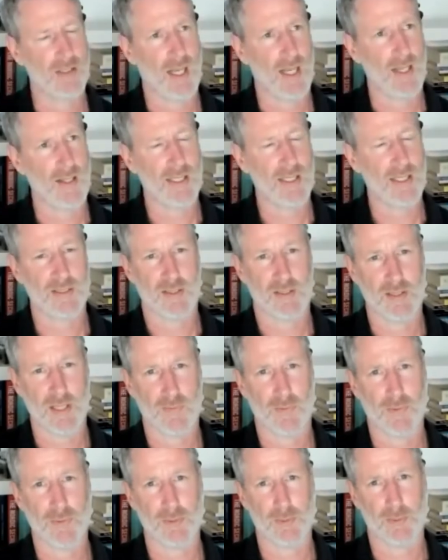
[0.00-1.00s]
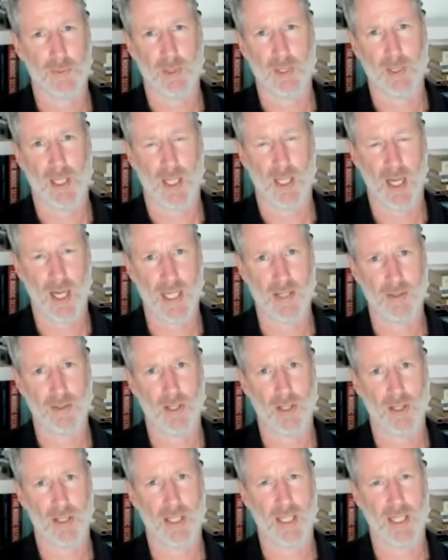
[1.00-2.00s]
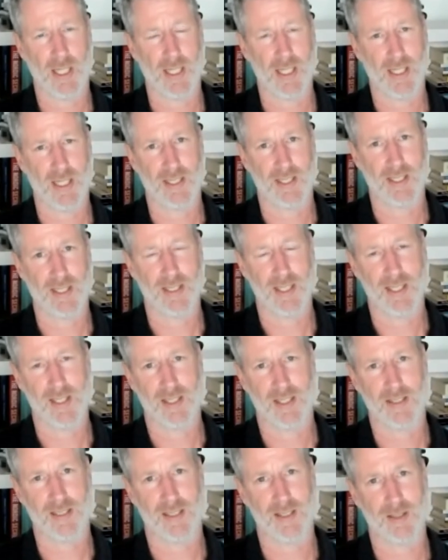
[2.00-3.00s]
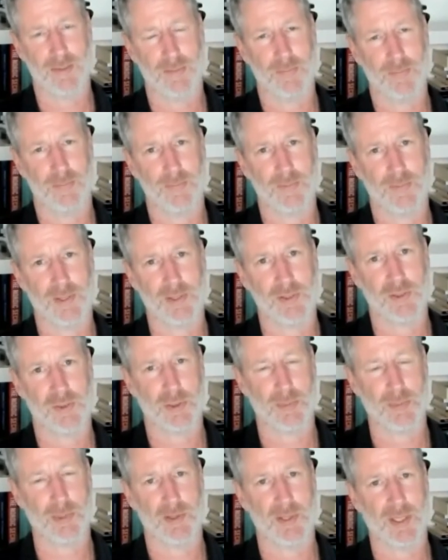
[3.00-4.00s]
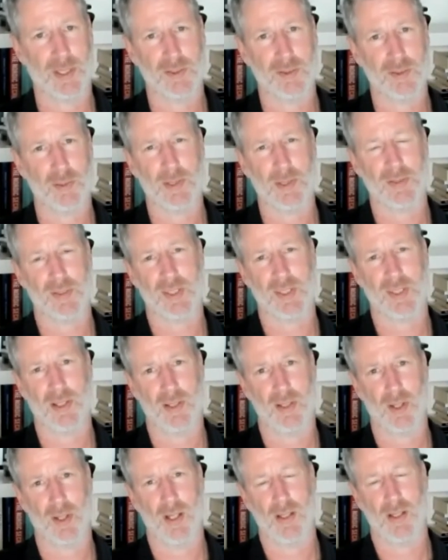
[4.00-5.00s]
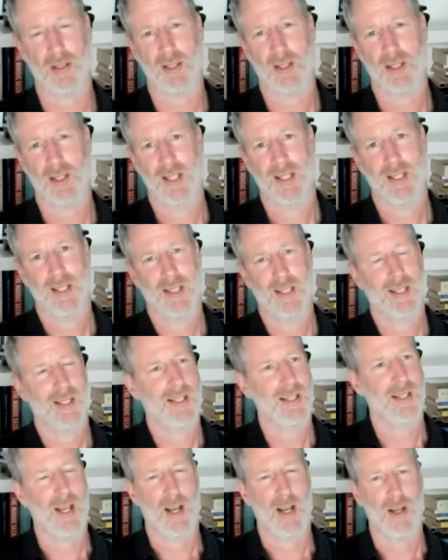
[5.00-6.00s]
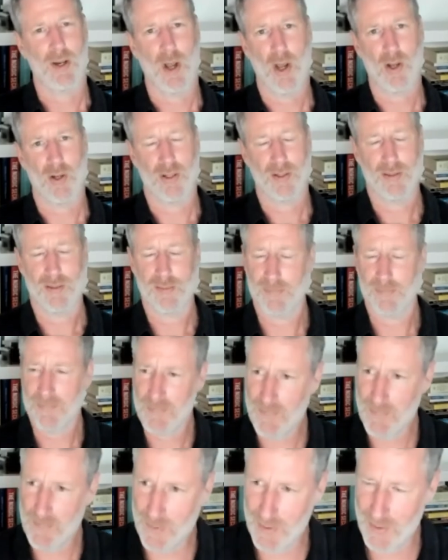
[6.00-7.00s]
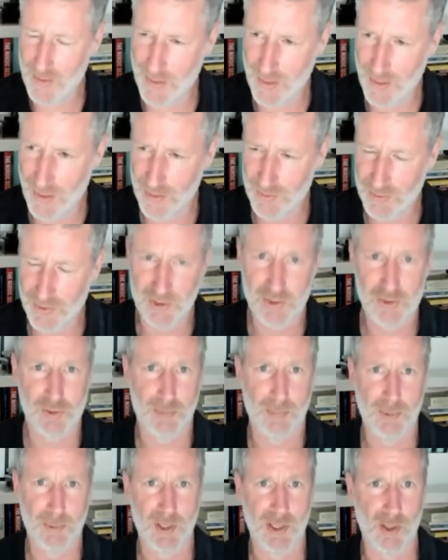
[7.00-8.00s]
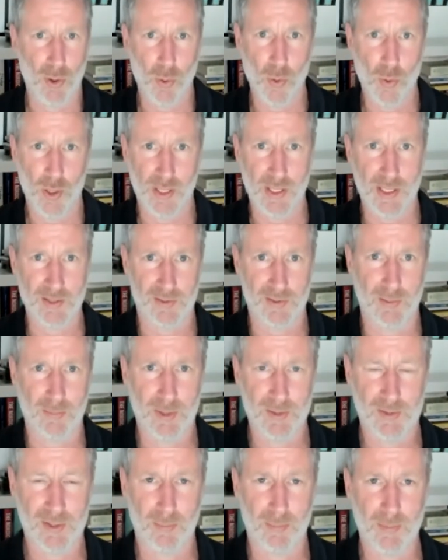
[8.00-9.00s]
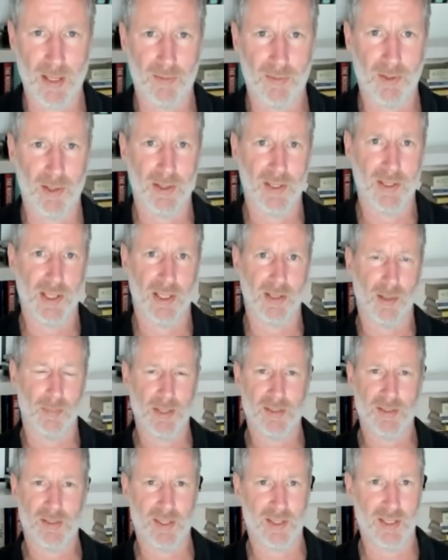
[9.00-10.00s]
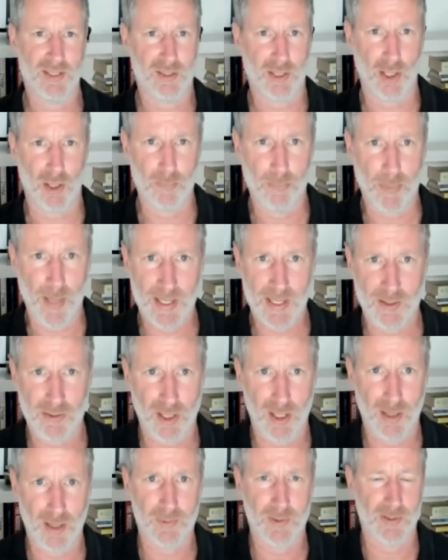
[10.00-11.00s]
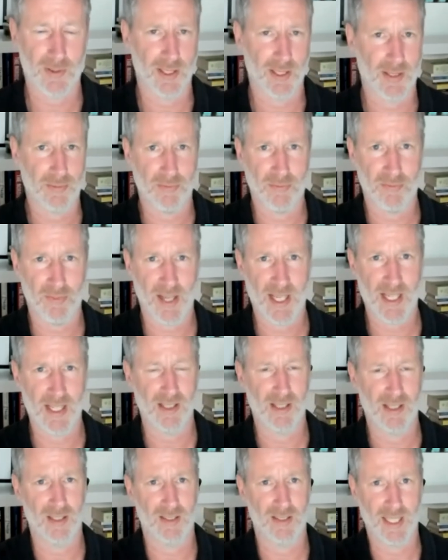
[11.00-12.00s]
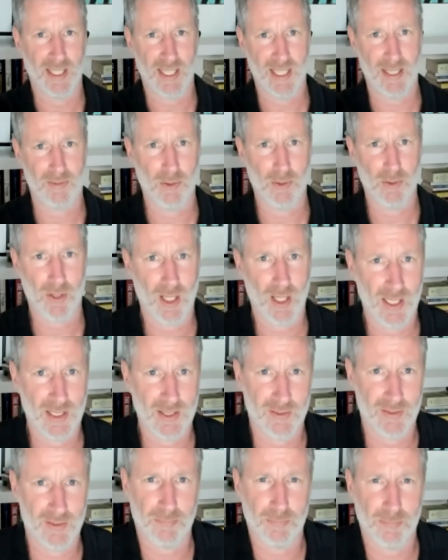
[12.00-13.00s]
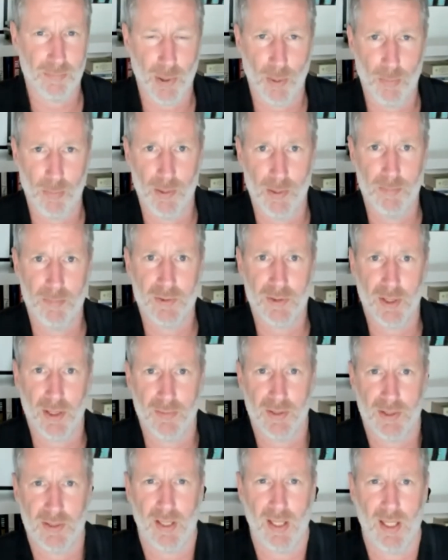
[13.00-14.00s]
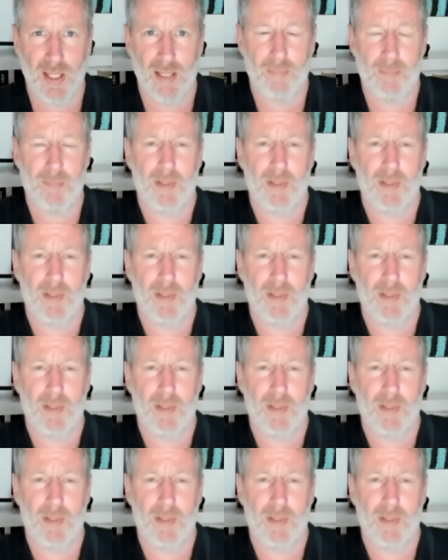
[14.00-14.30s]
think it's a difference between a hierarchy and a kind of distributed. It's almost, a a distributed organism at some level. You know, I mean, cities go bankrupt and they fail and they have all kinds of problems over time,